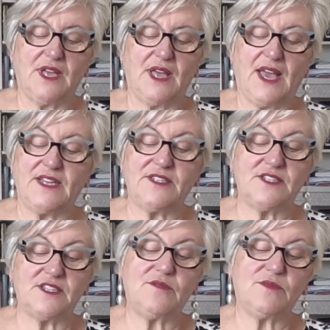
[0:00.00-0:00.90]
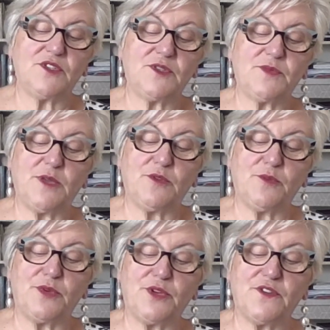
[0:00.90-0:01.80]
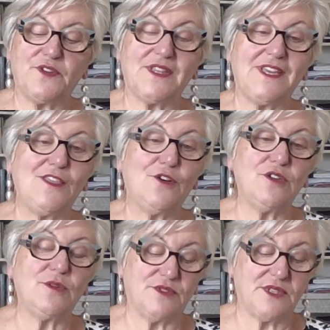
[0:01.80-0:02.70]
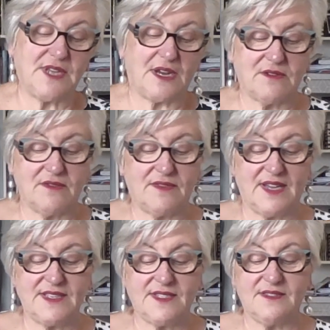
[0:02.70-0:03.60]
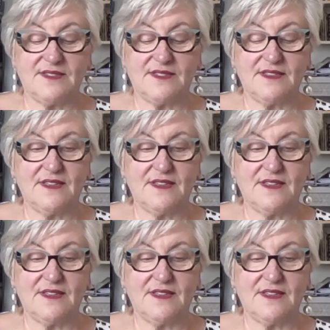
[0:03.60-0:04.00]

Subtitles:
and in most people perfectly laudable sacrifices,